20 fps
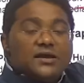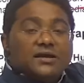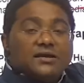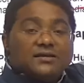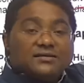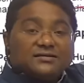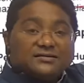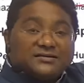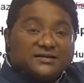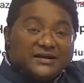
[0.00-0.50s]

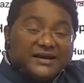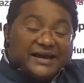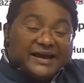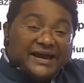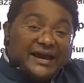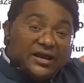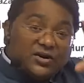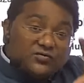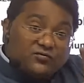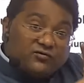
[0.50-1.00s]
the
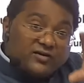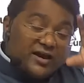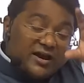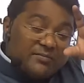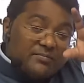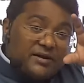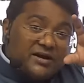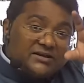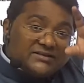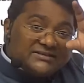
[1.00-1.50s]

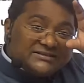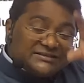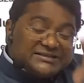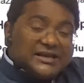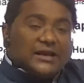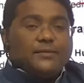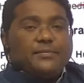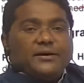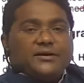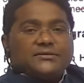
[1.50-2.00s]
environment
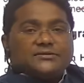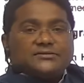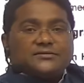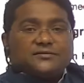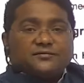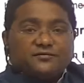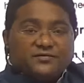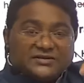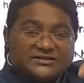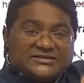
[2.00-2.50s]
syllabus
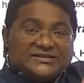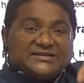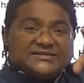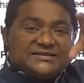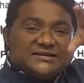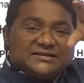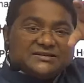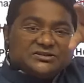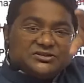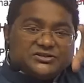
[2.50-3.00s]
which is
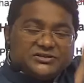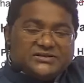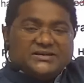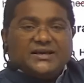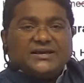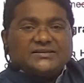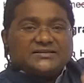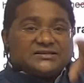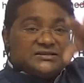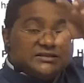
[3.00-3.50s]
in
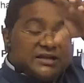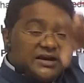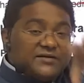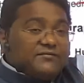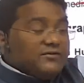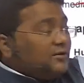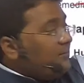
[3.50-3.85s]
GS, that will